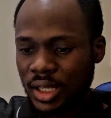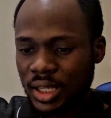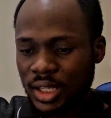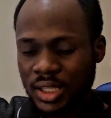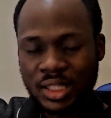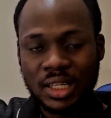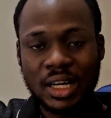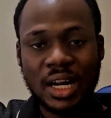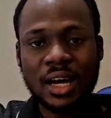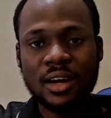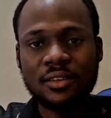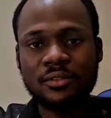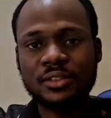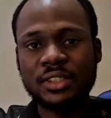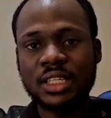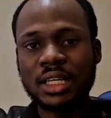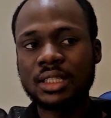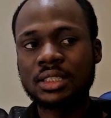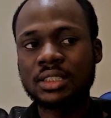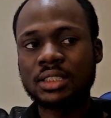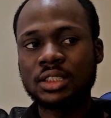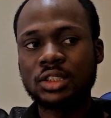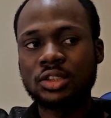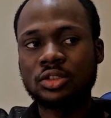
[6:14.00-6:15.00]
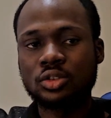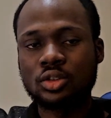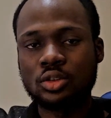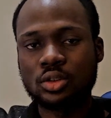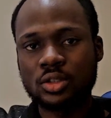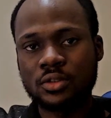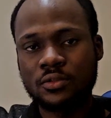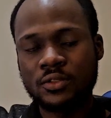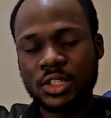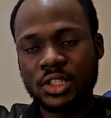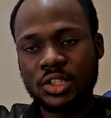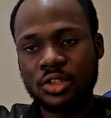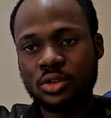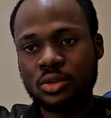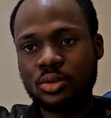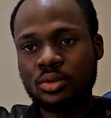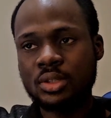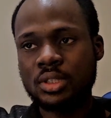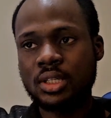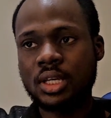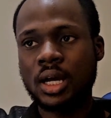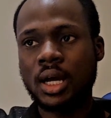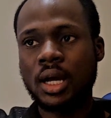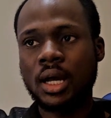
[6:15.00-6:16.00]
that I've done in those
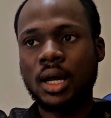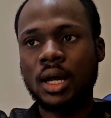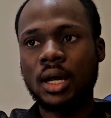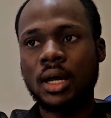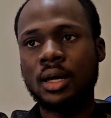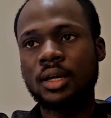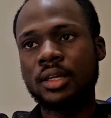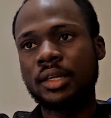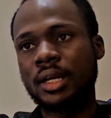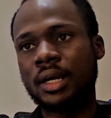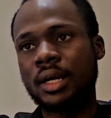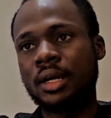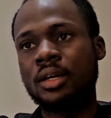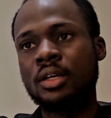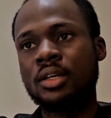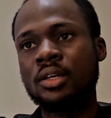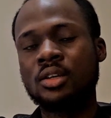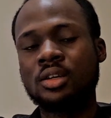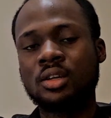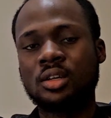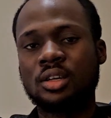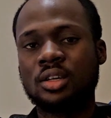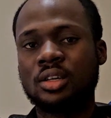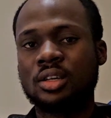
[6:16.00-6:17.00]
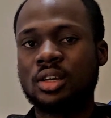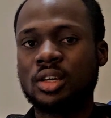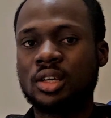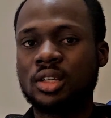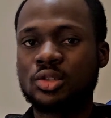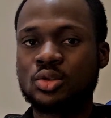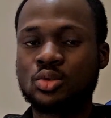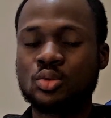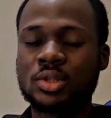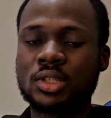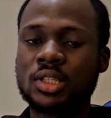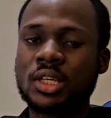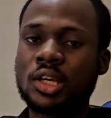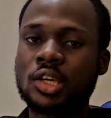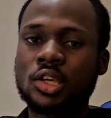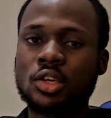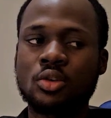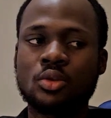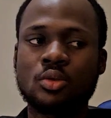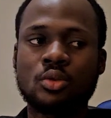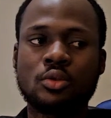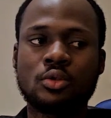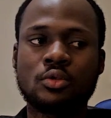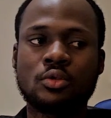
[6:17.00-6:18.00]
videos. Yeah, it will take
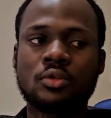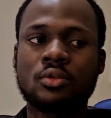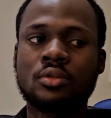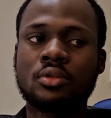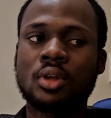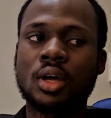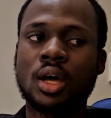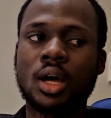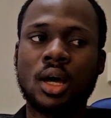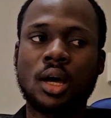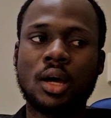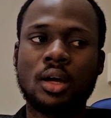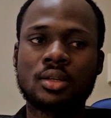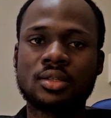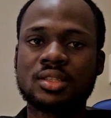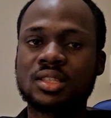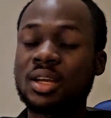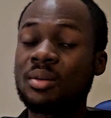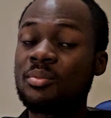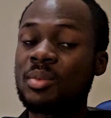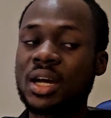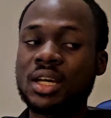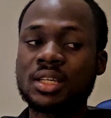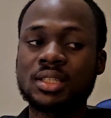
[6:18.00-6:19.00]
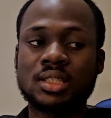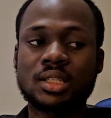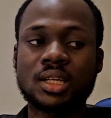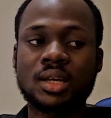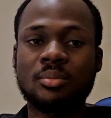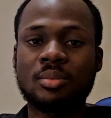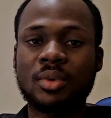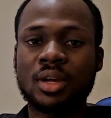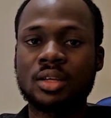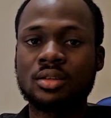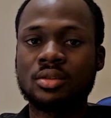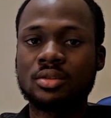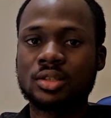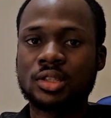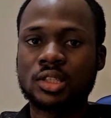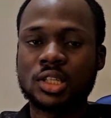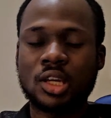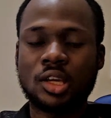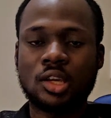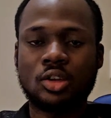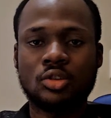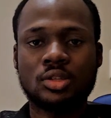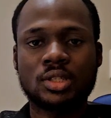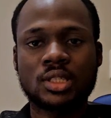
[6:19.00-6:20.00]
you step by step, and take
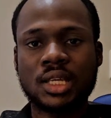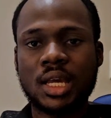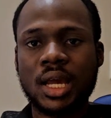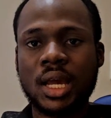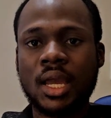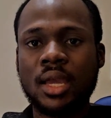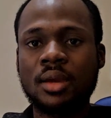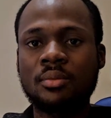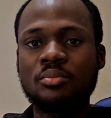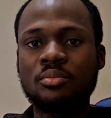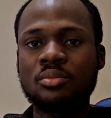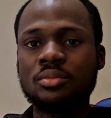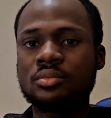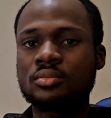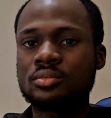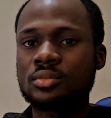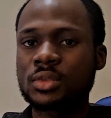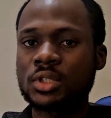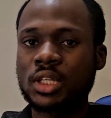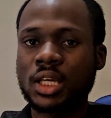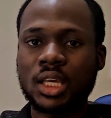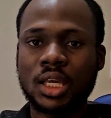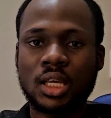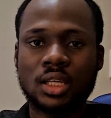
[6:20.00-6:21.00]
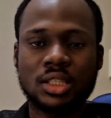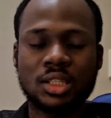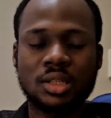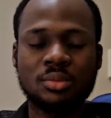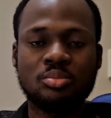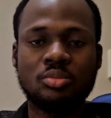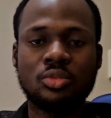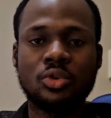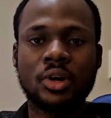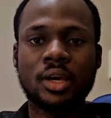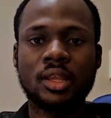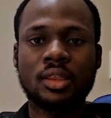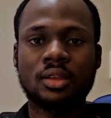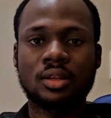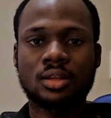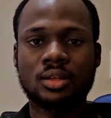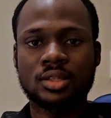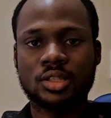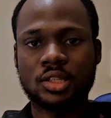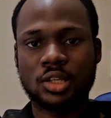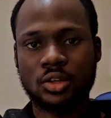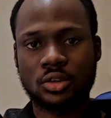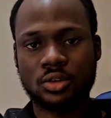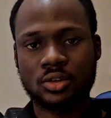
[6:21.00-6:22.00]
your time, take a deep breath and
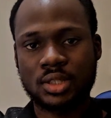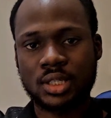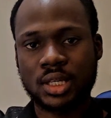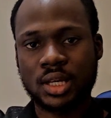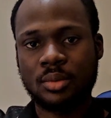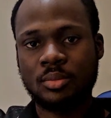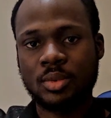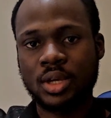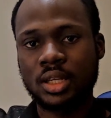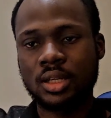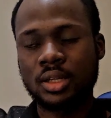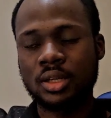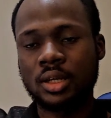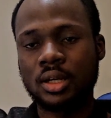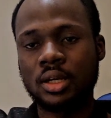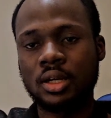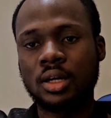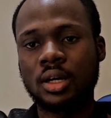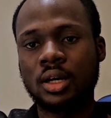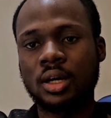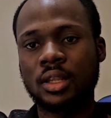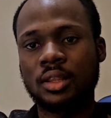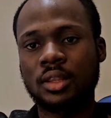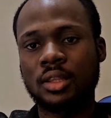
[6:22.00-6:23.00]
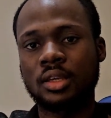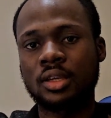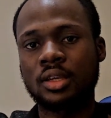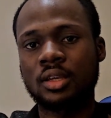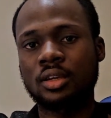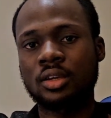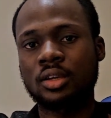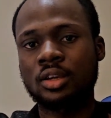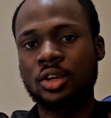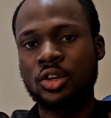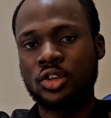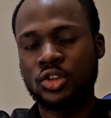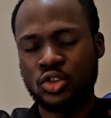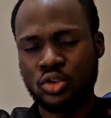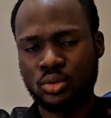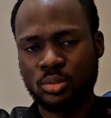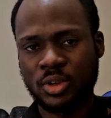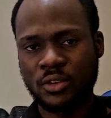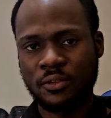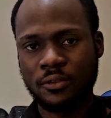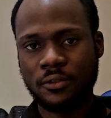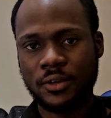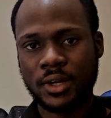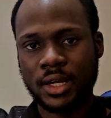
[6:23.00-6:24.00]
take your time, and I think you'll be
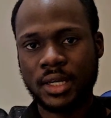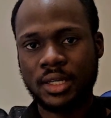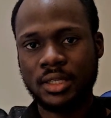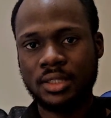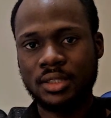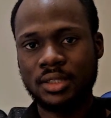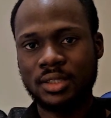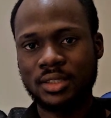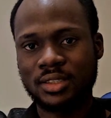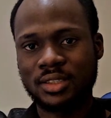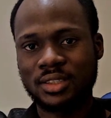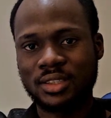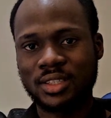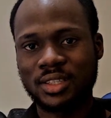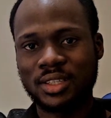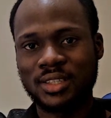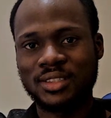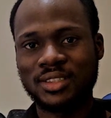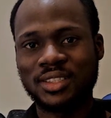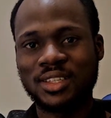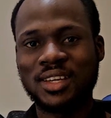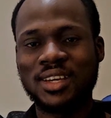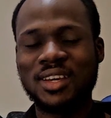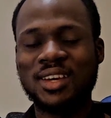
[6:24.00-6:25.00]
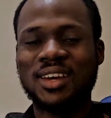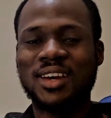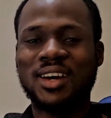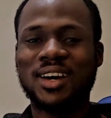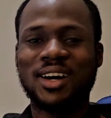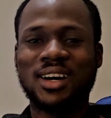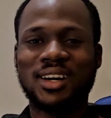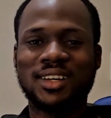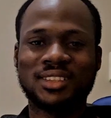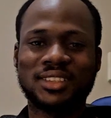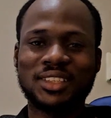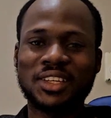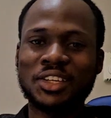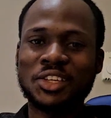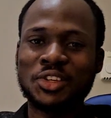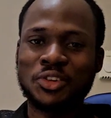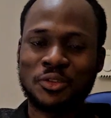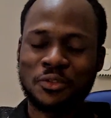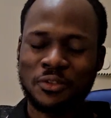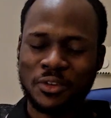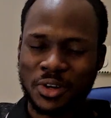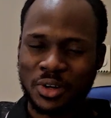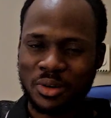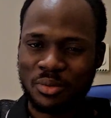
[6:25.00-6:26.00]
fine in the end. Thank you
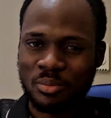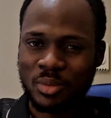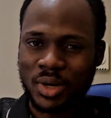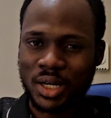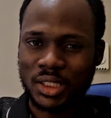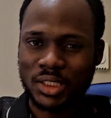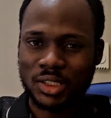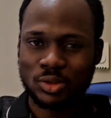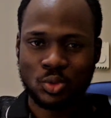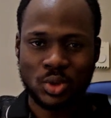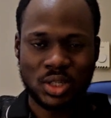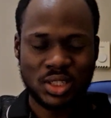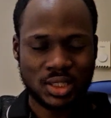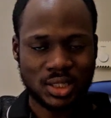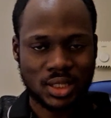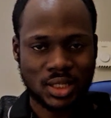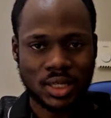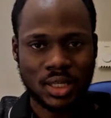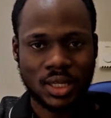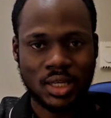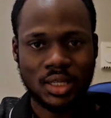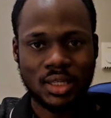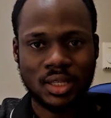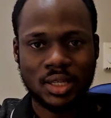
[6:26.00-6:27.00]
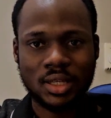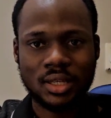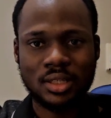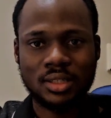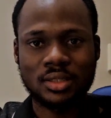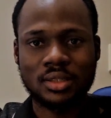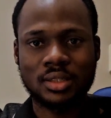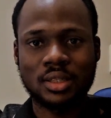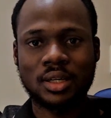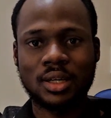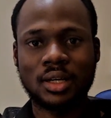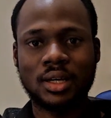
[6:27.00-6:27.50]
very much once again, and